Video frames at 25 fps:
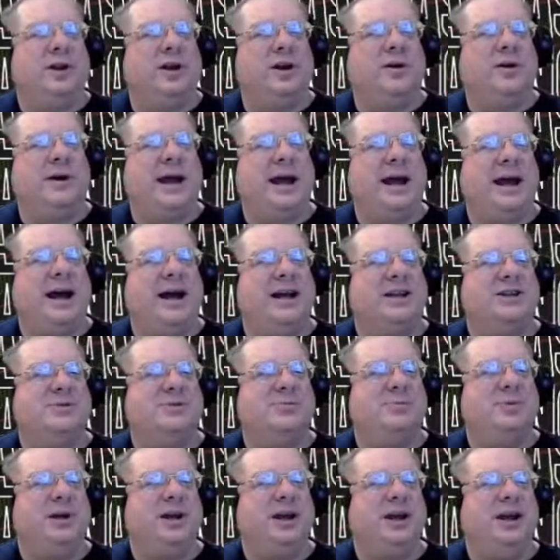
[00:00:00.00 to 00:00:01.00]
as
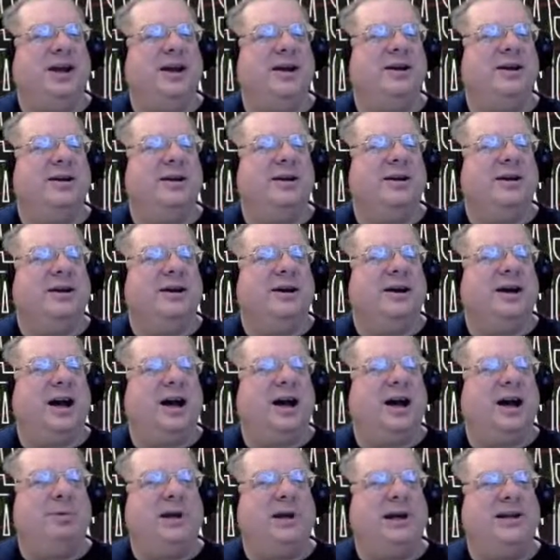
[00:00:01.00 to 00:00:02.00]
being a
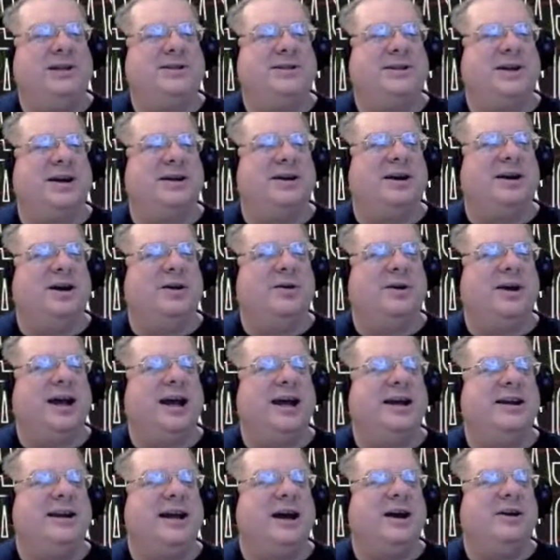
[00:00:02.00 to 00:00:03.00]
pizza, okay?
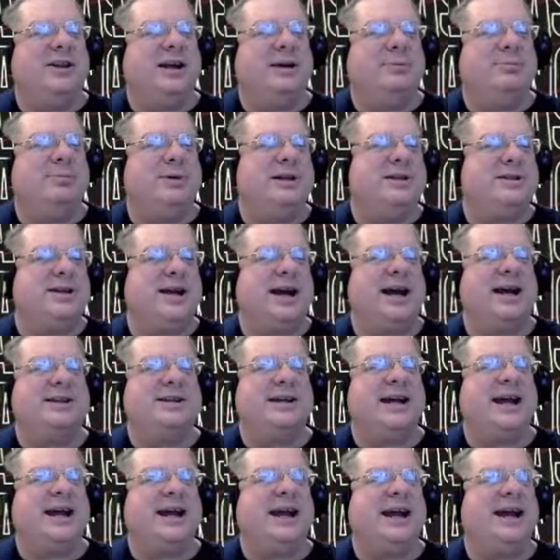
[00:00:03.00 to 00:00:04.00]
Now the pizza has
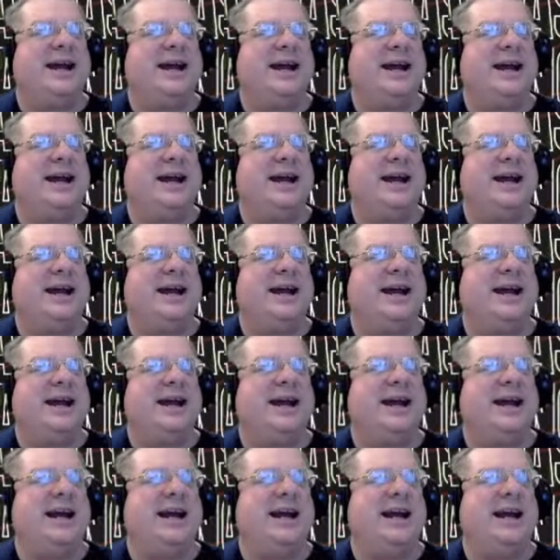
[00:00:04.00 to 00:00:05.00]
8 slices.
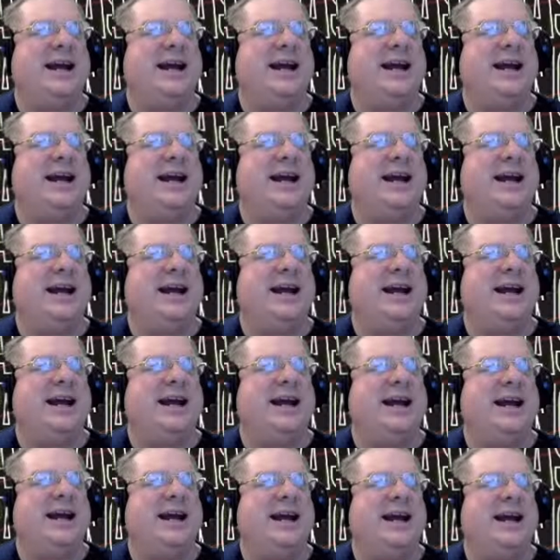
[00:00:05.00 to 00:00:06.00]
Small portfolio is
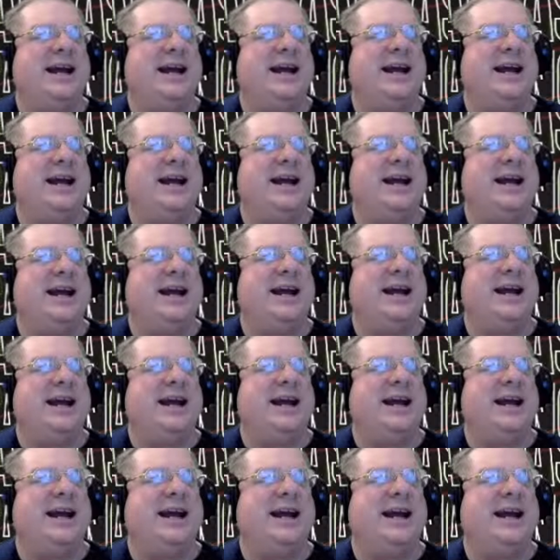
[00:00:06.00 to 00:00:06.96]
8 slices. Each is about